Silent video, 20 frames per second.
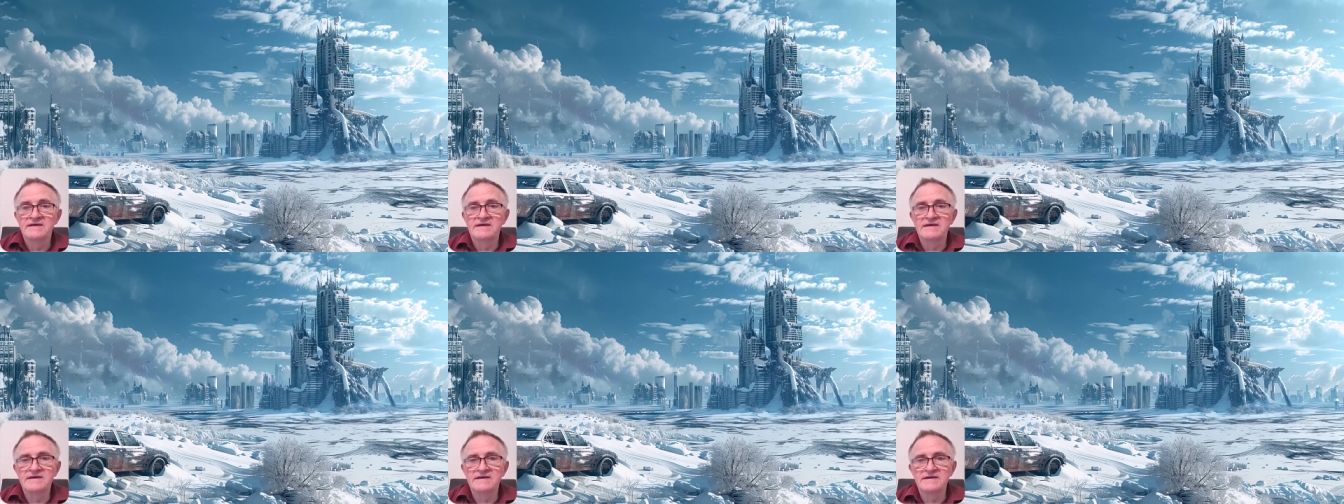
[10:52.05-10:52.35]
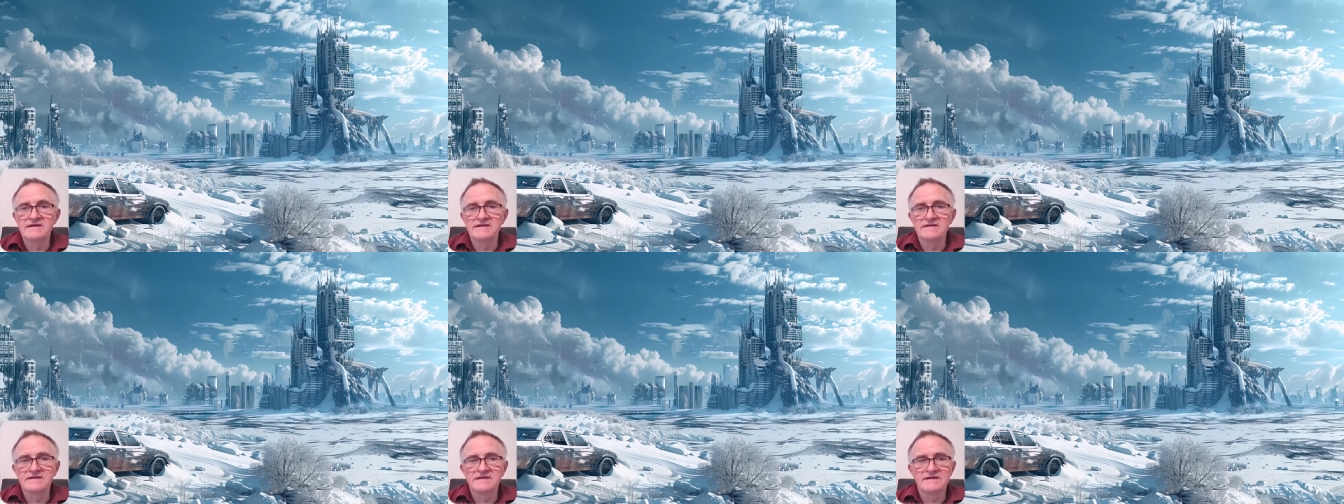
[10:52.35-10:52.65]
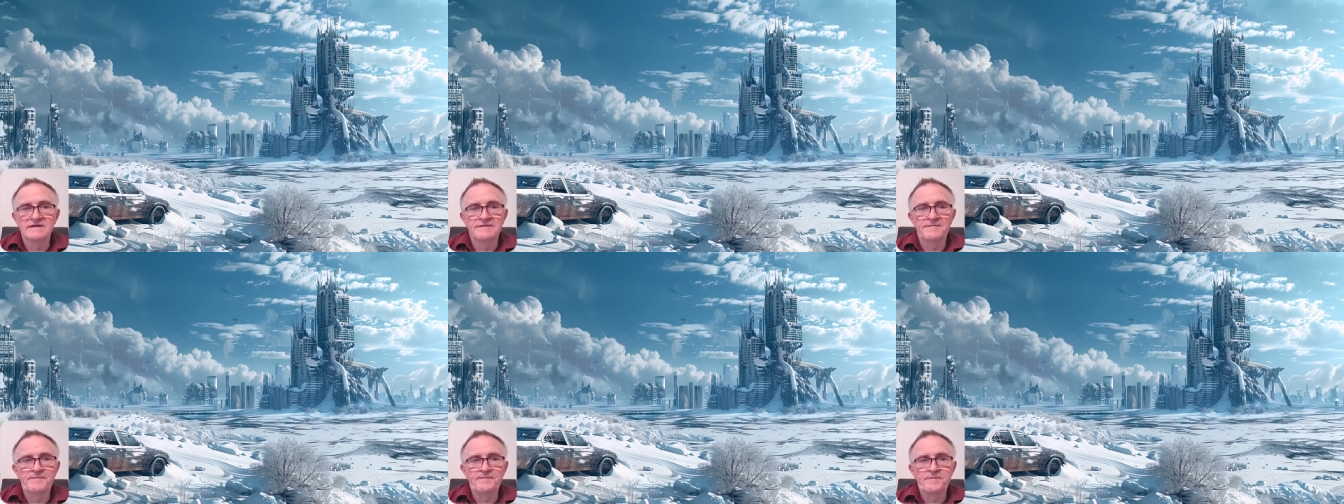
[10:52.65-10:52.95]
and
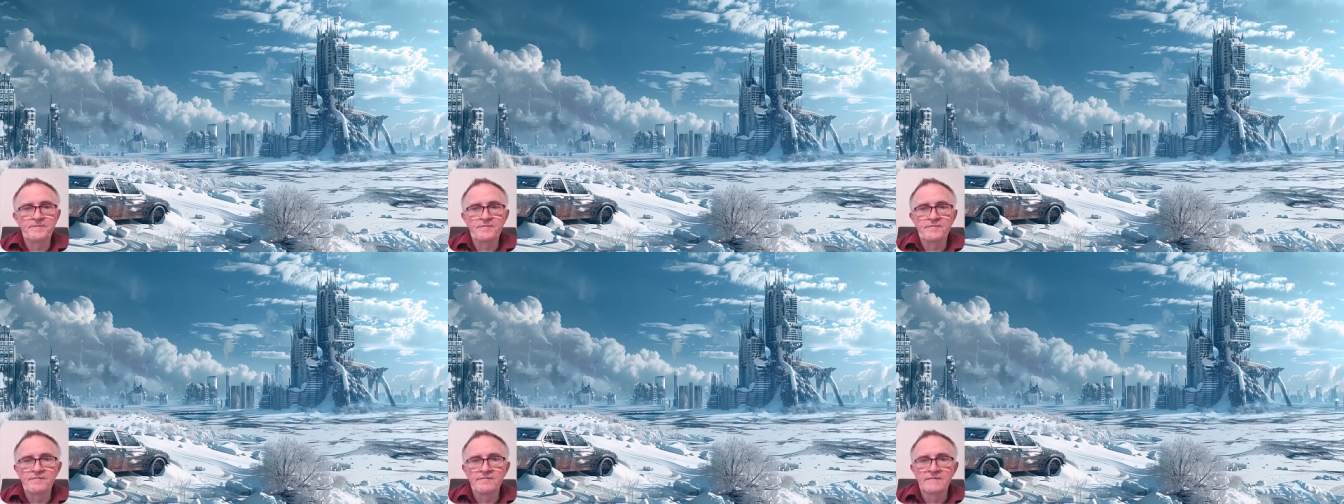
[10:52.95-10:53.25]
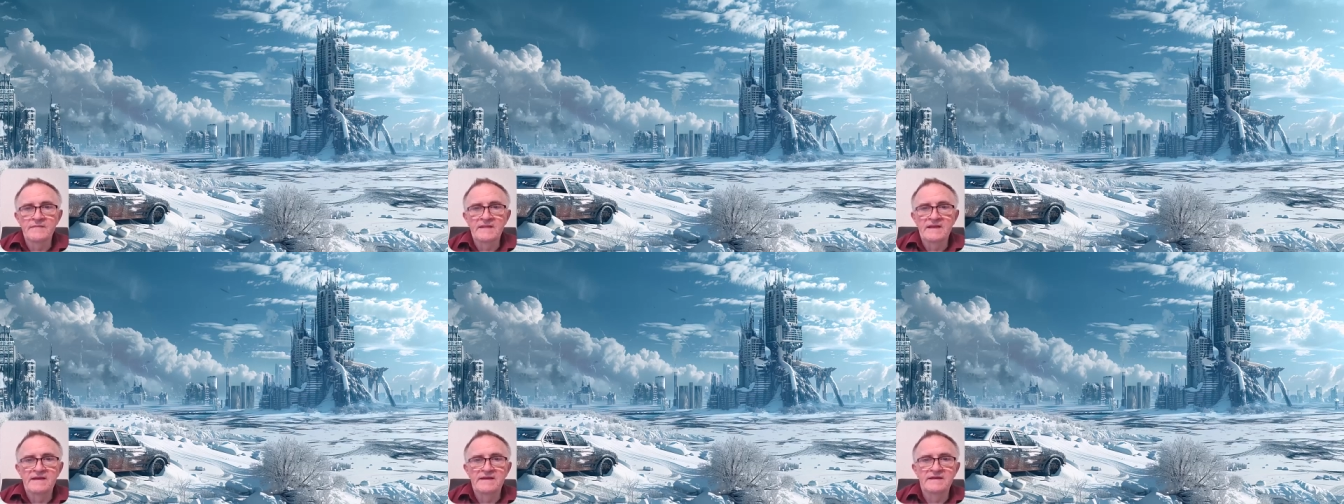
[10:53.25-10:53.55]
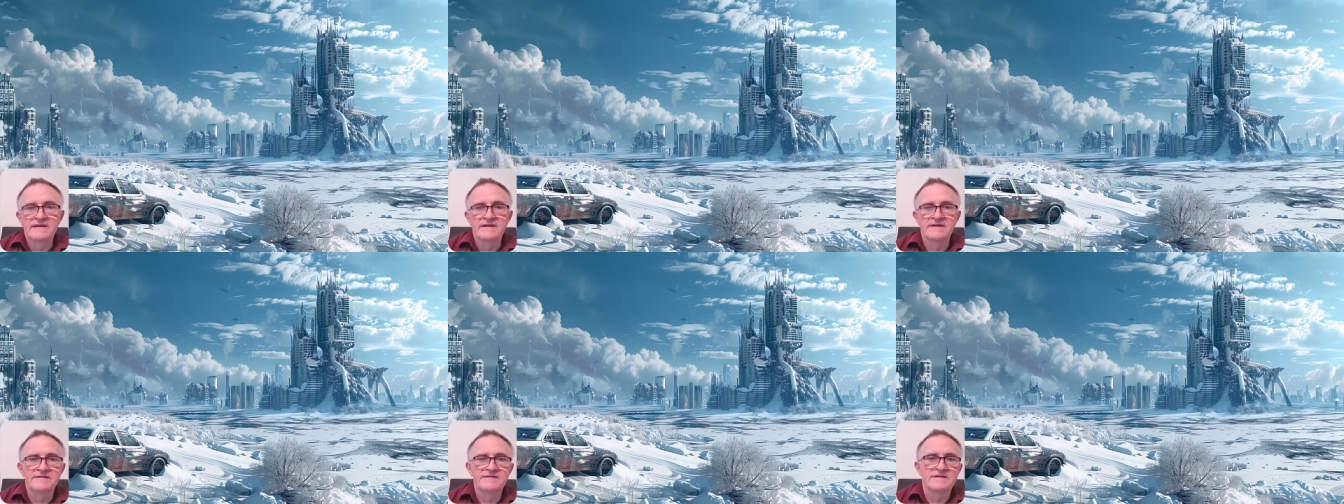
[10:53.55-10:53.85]

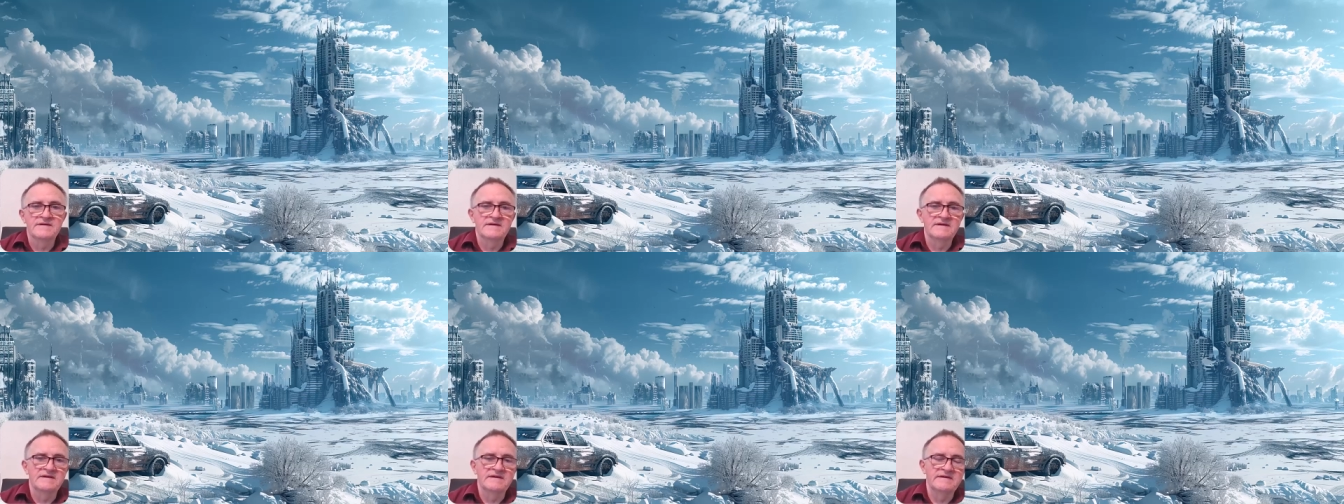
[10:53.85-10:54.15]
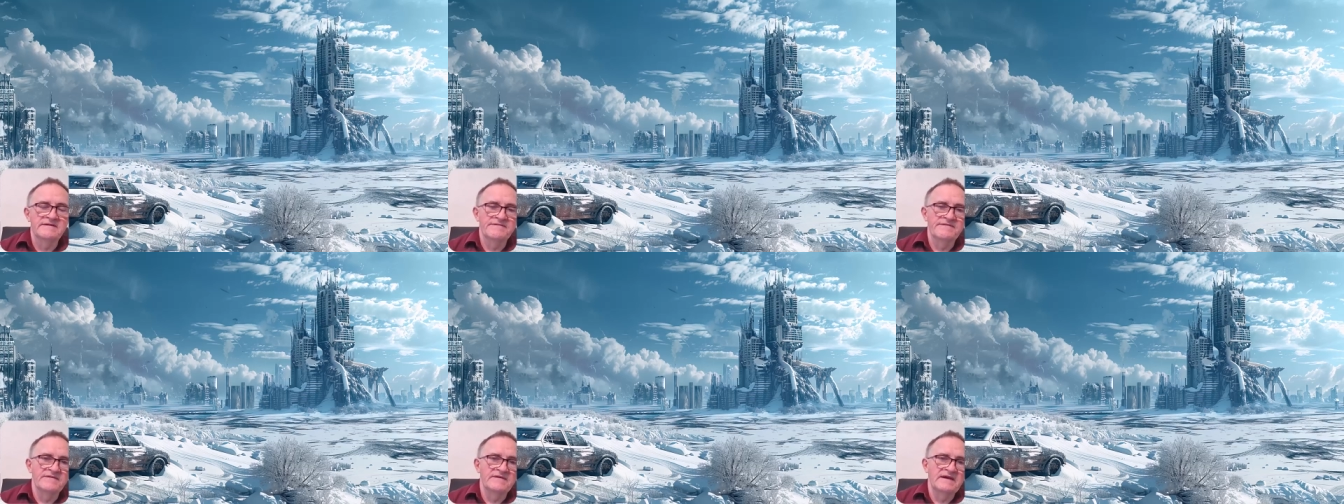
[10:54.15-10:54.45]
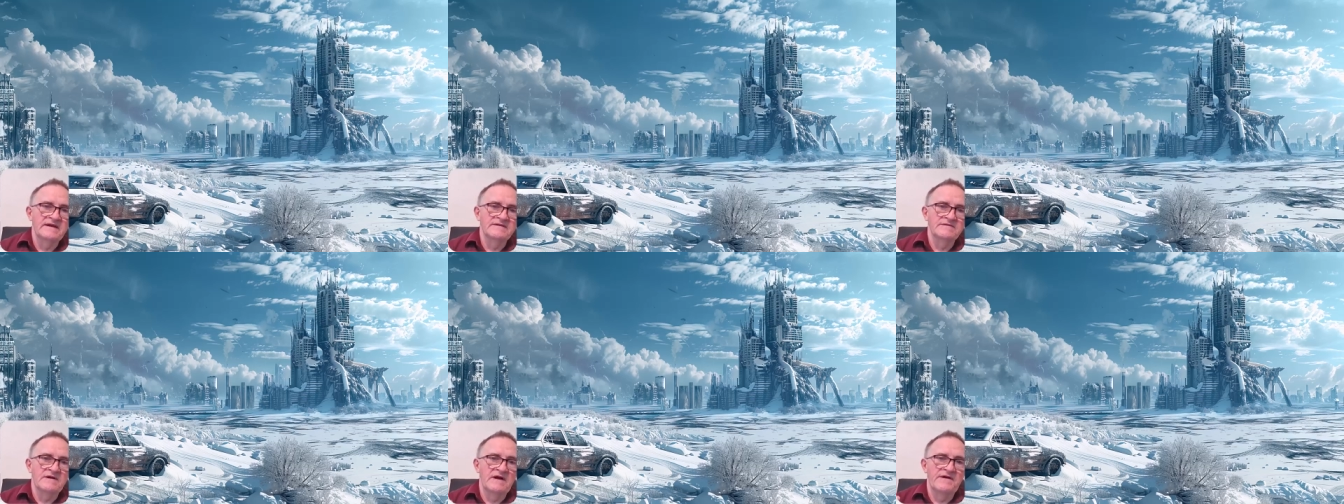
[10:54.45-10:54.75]

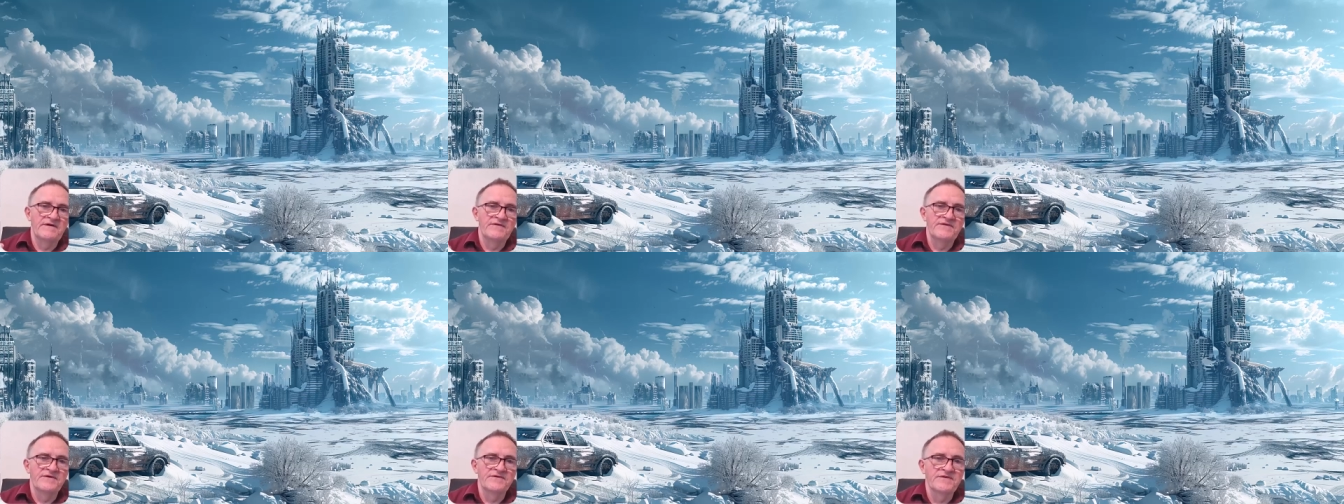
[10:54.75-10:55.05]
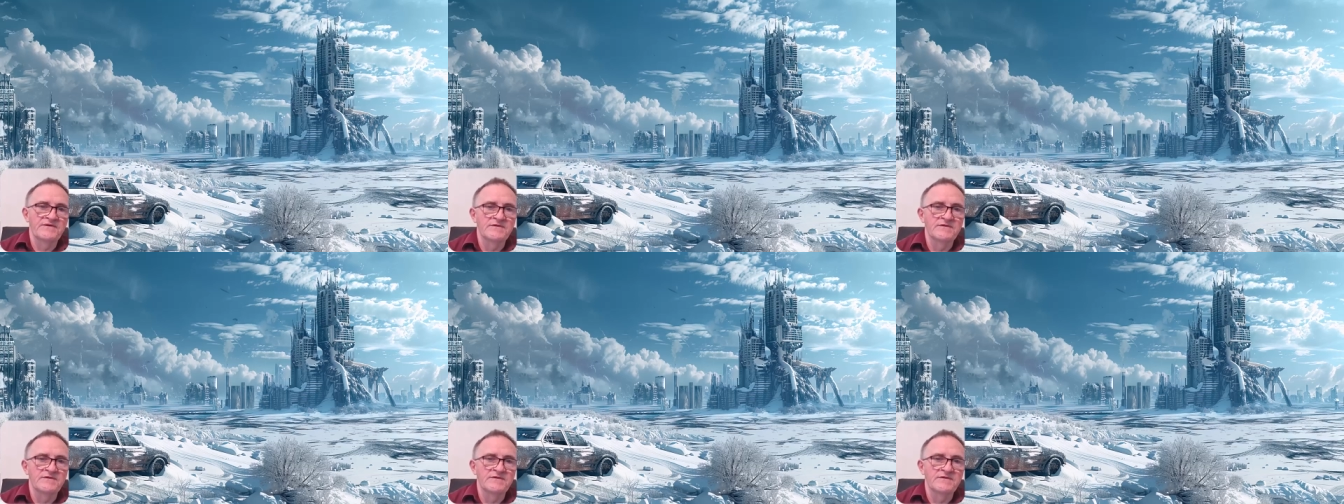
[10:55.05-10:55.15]
although